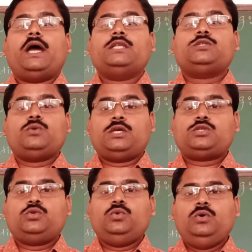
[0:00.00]
and so as
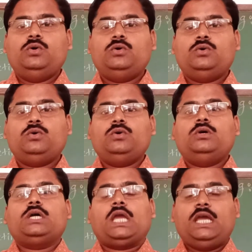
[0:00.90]
to
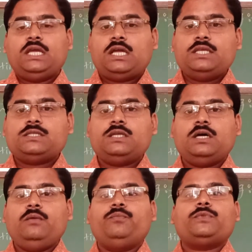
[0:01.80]
increase
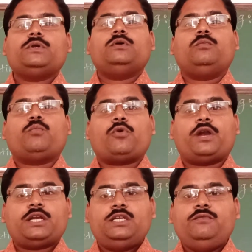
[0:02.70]
the
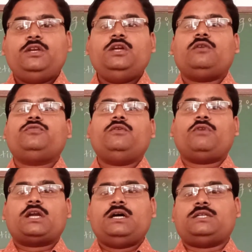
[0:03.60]
productivity of the
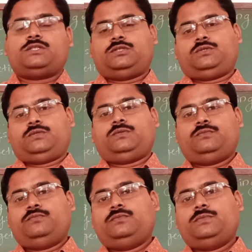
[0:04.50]
workers.
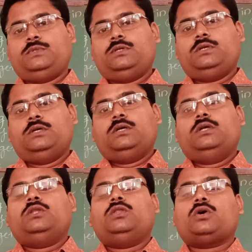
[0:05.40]

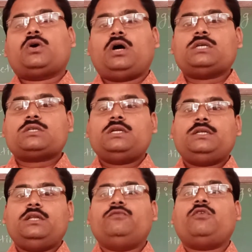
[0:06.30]
The cost
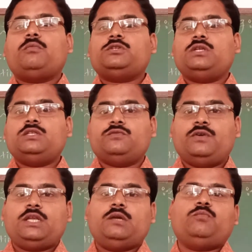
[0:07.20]
related information is
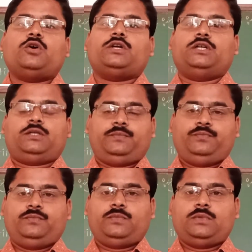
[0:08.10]
very important.
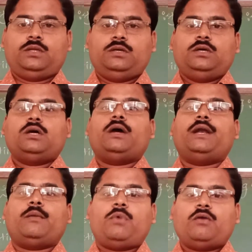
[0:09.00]

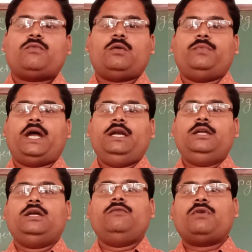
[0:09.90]
And apart from
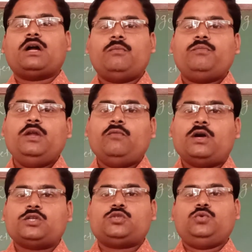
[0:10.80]
that, if a company
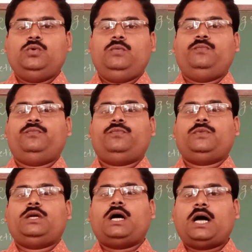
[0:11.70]
wants
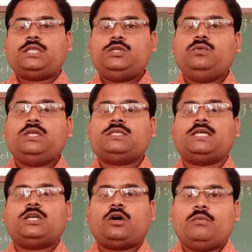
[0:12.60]
to achieve the
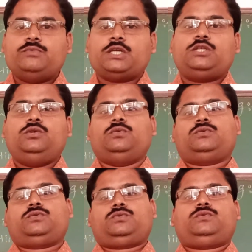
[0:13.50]
set
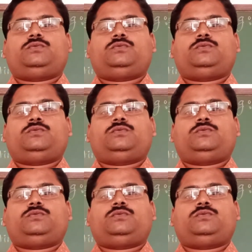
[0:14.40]
objectives,